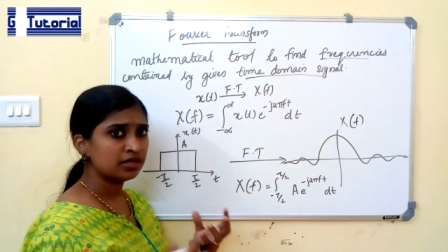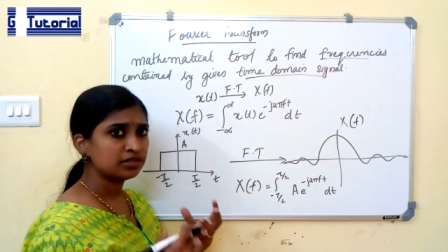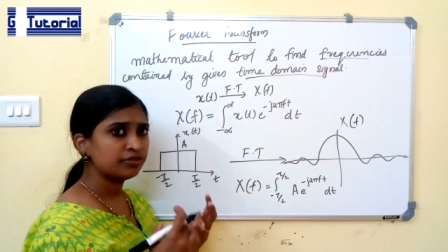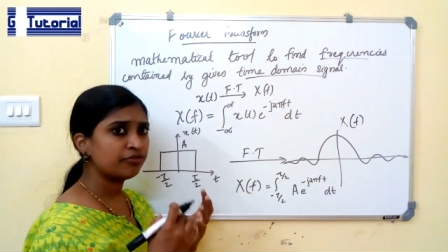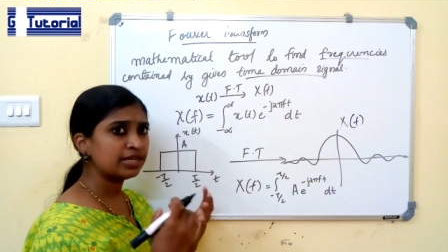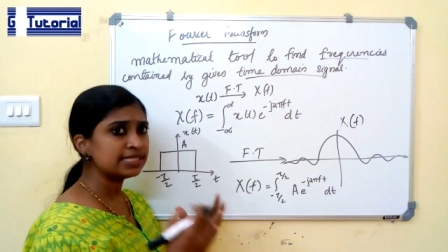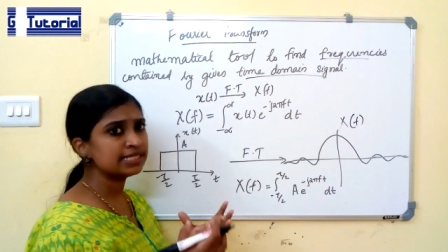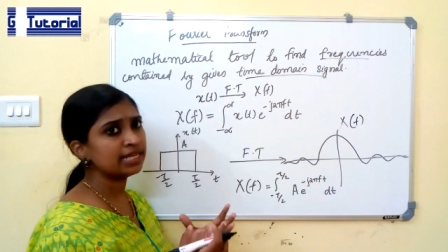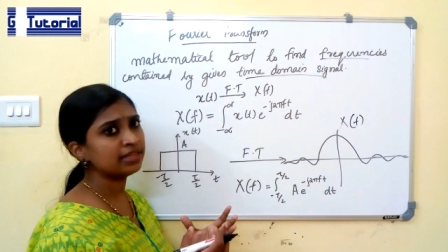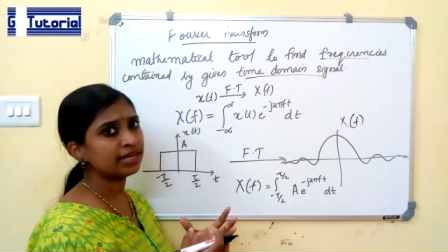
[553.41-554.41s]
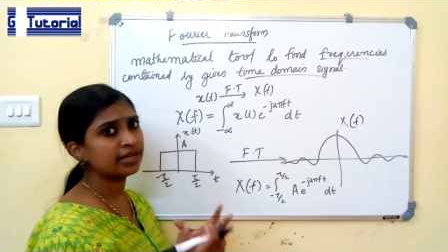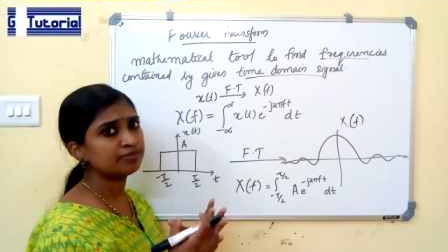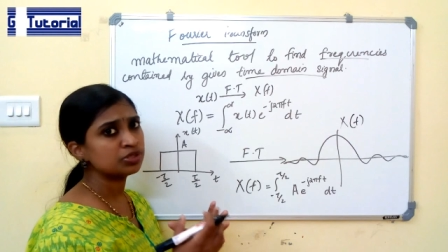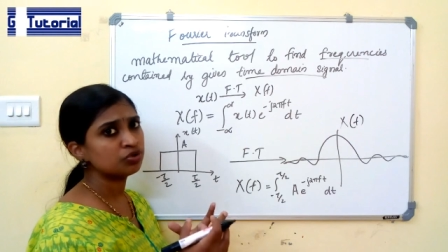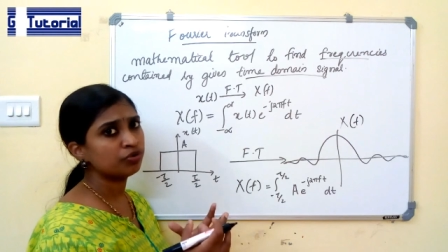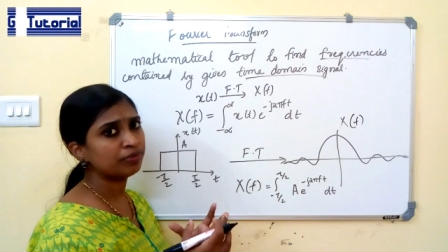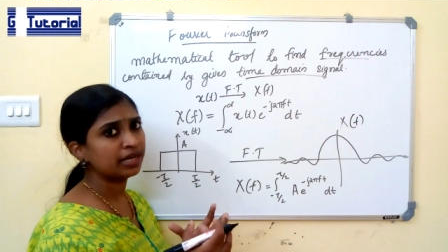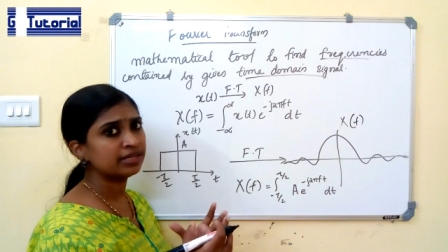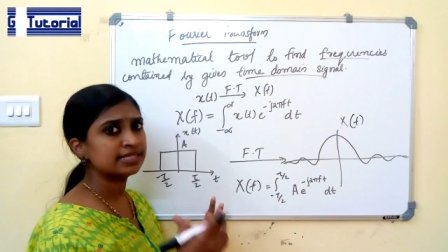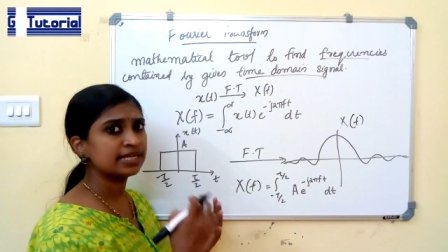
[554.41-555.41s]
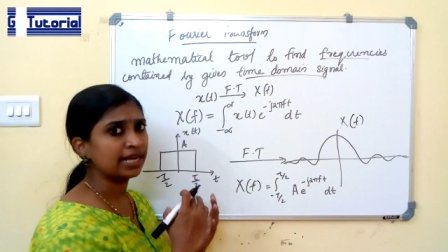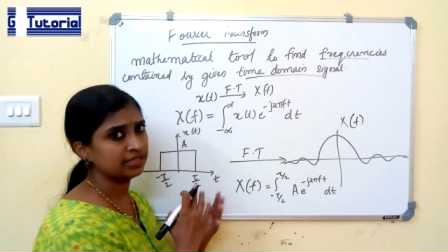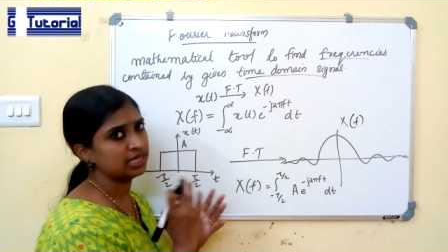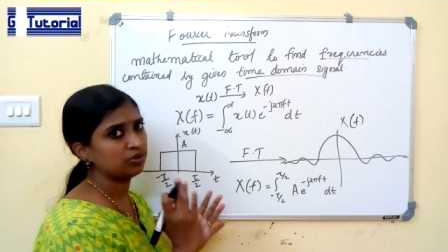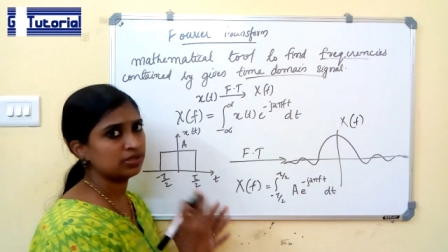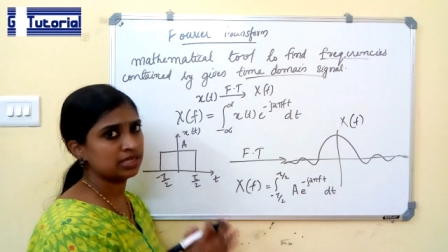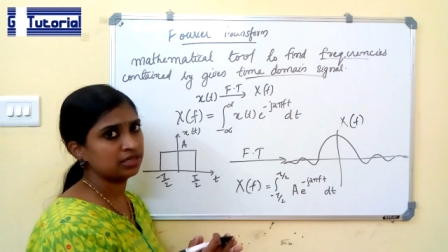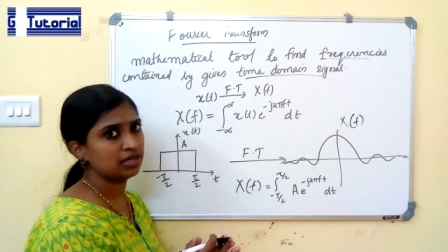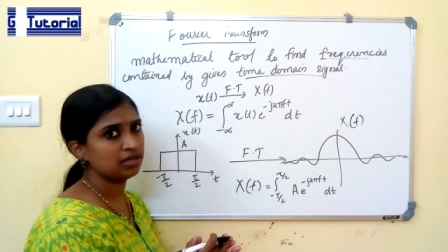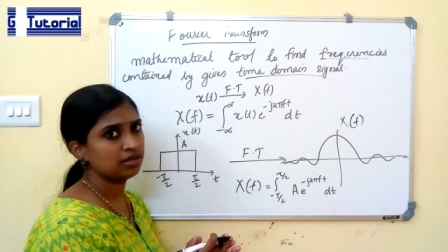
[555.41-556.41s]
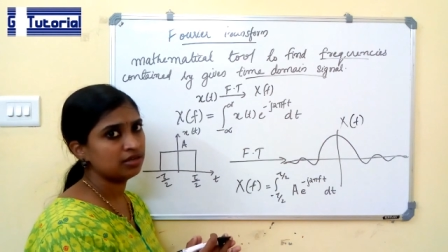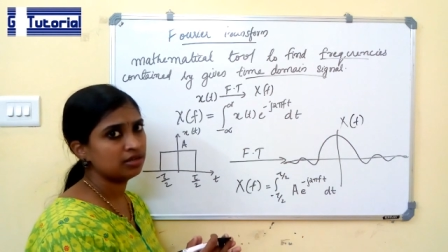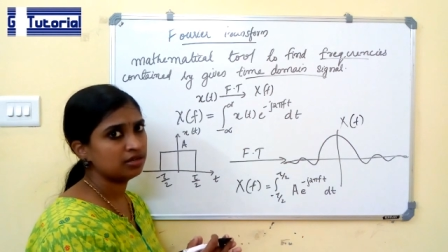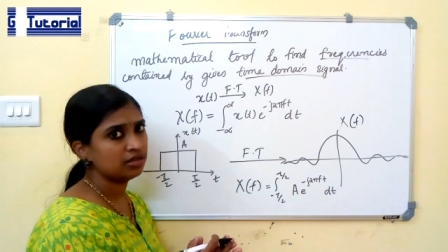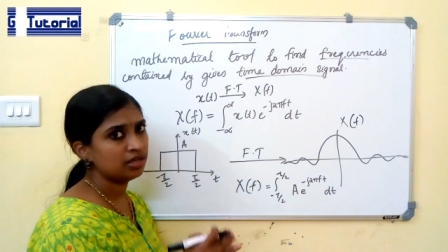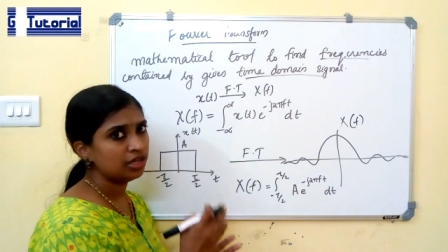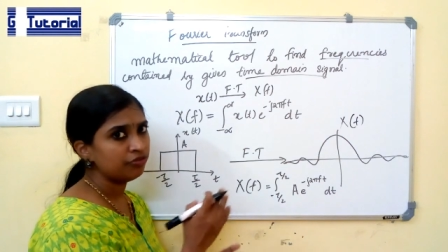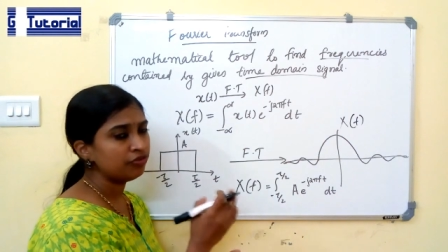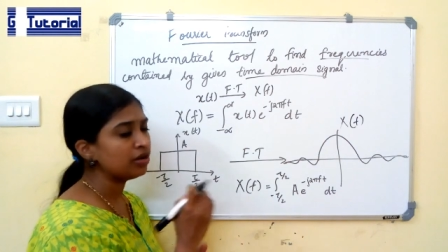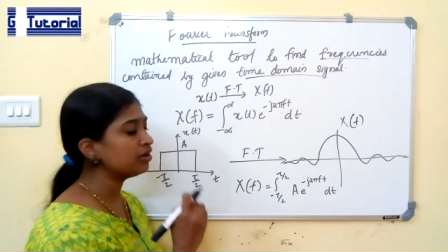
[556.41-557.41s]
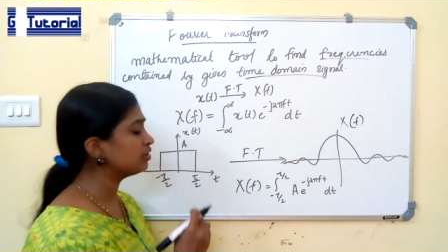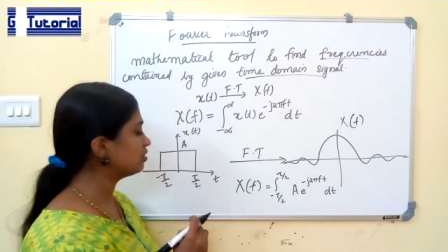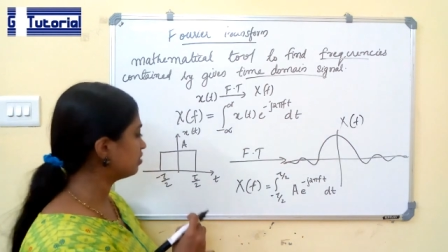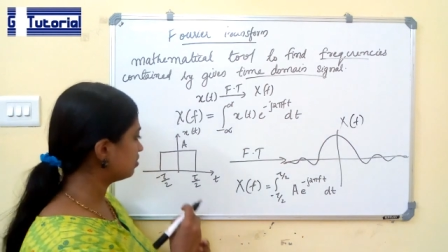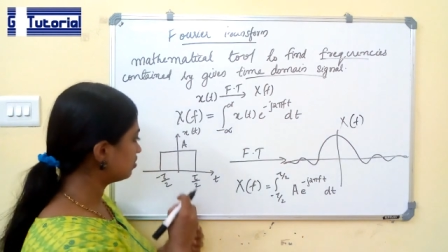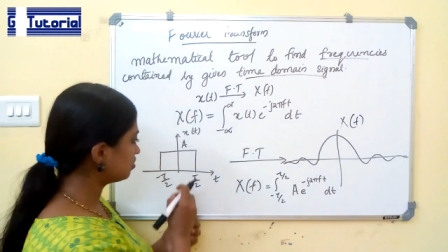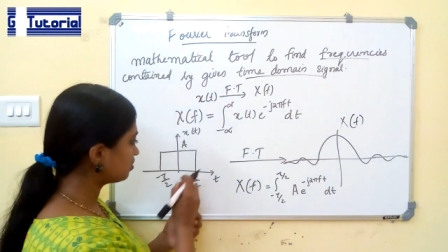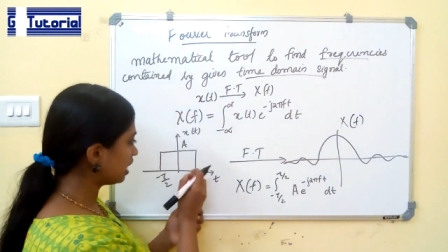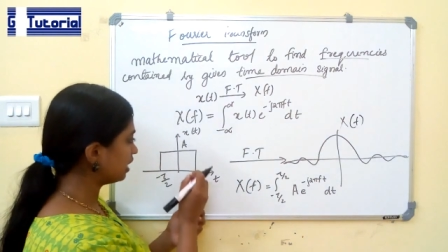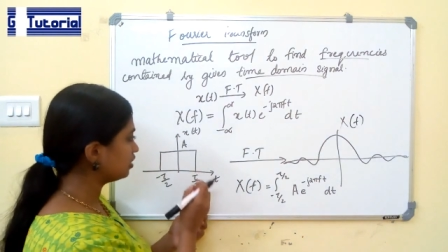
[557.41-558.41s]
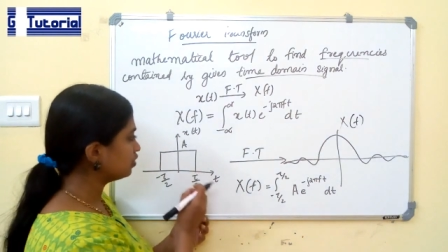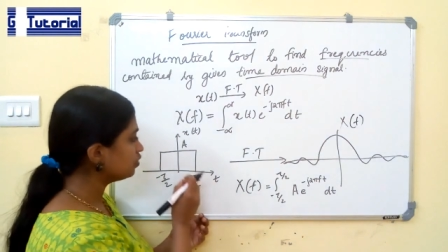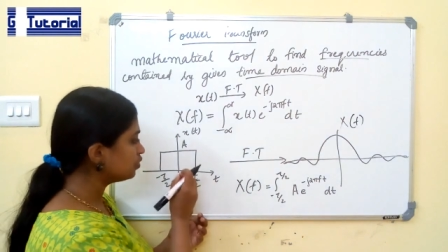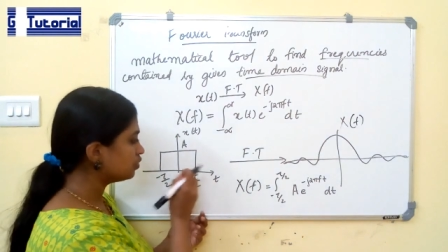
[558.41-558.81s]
the first thing that comes to our mind is a rectangular signal. If you are trying to